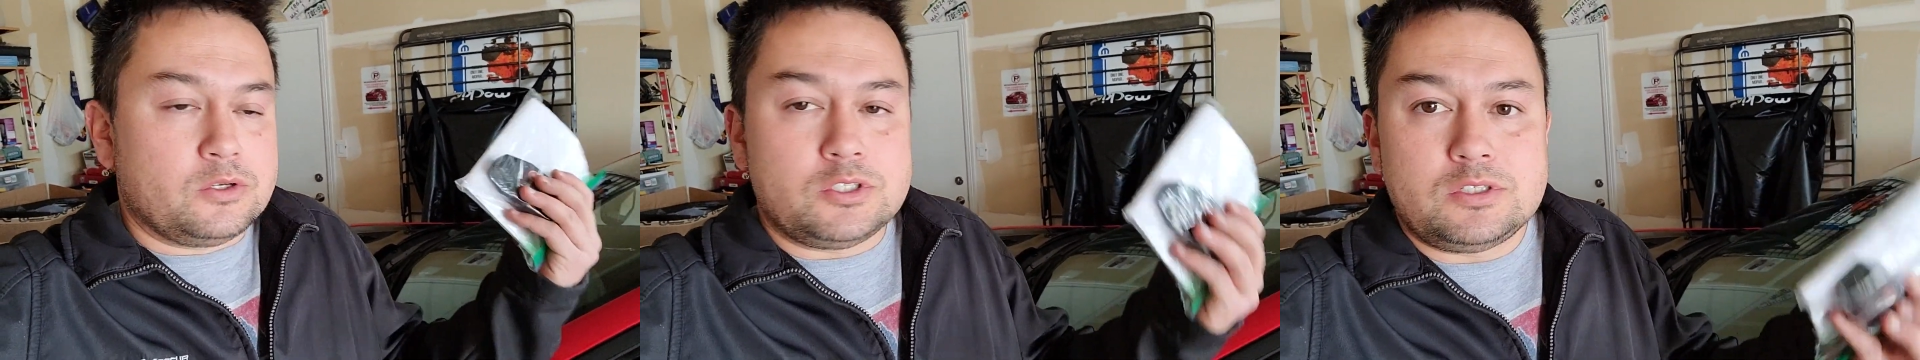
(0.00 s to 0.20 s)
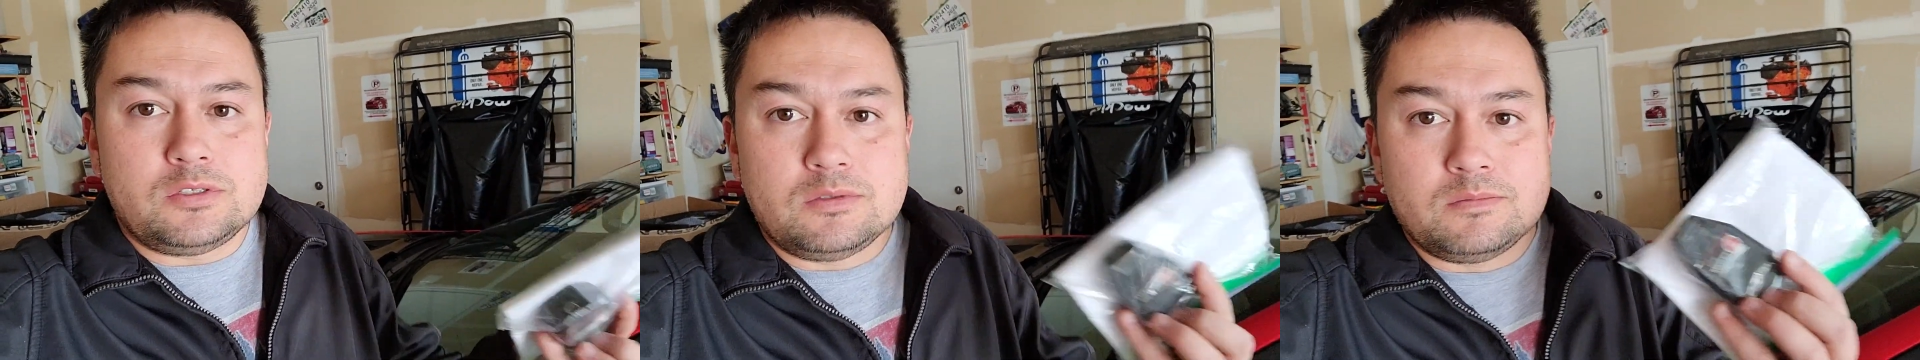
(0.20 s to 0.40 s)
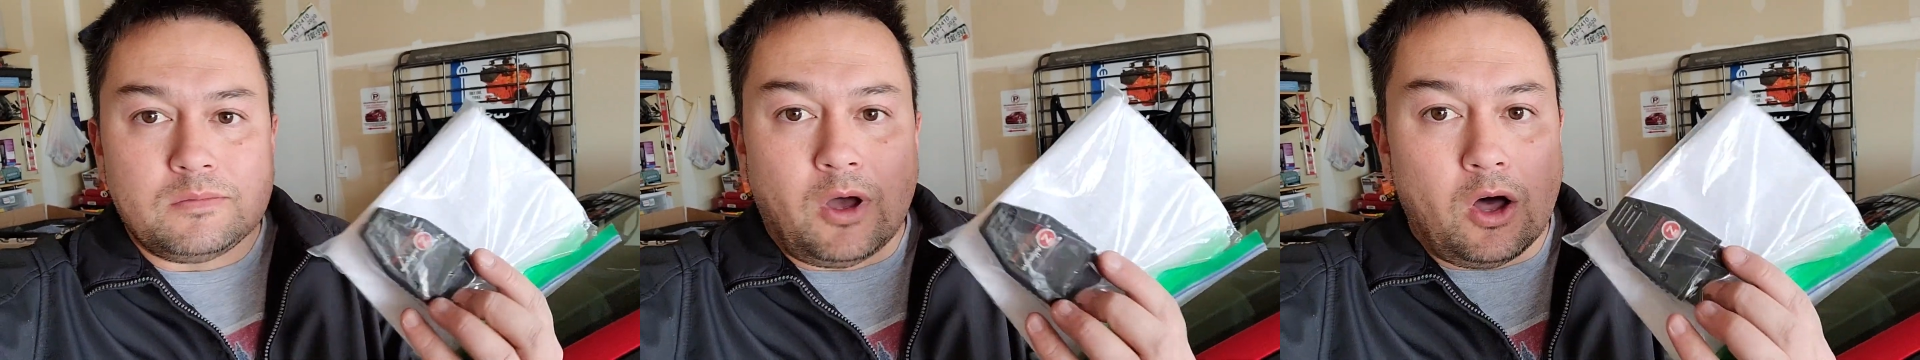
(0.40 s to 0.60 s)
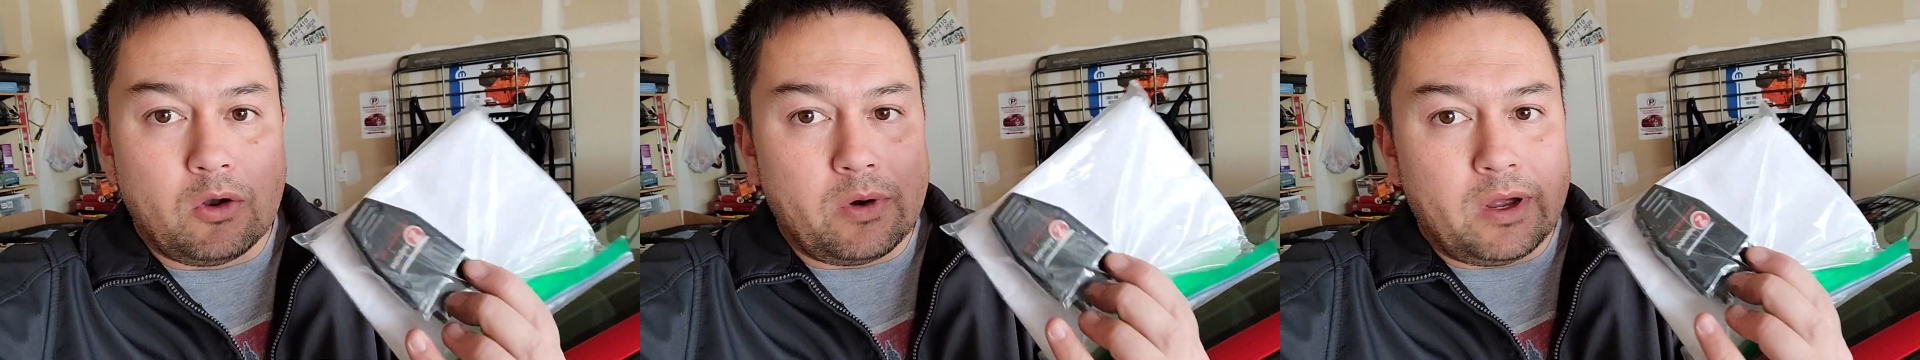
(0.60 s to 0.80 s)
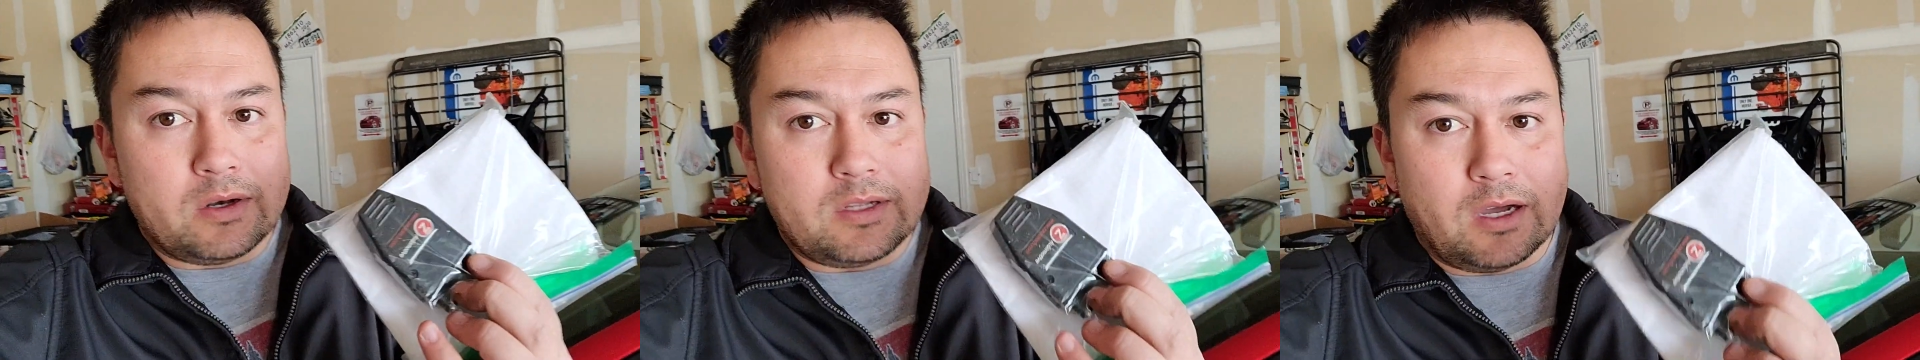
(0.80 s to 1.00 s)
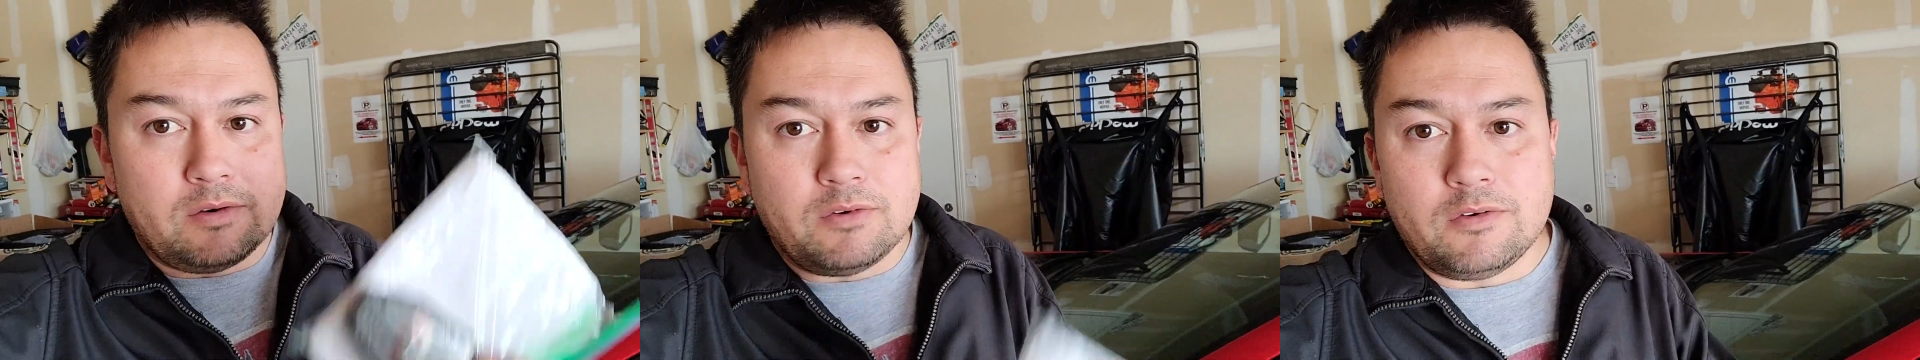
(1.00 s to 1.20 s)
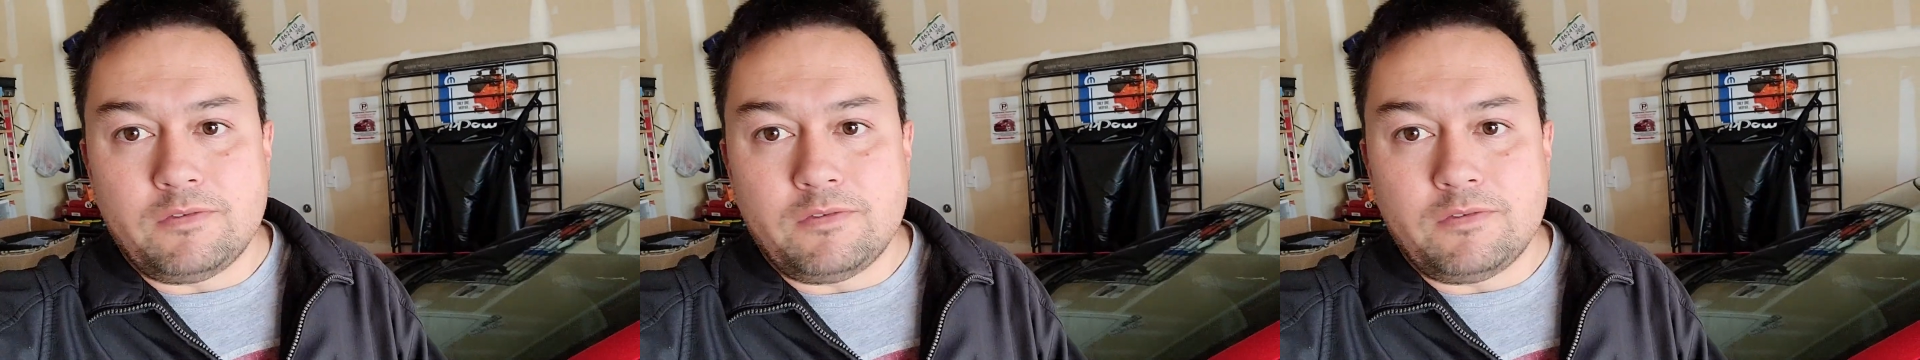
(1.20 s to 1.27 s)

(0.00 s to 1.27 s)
just all around kind of a